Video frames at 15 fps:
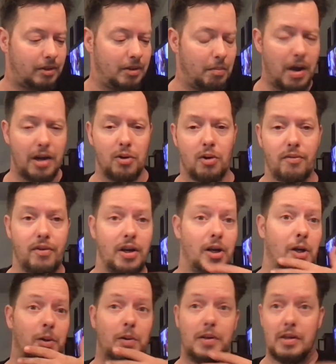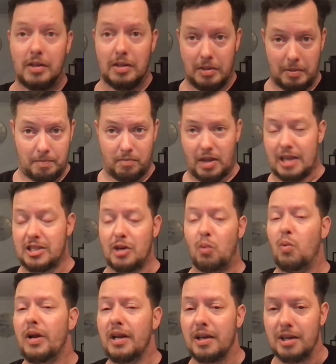Mike Norvell has a
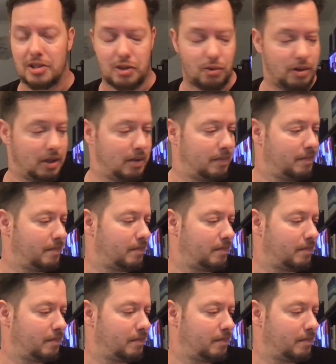winning history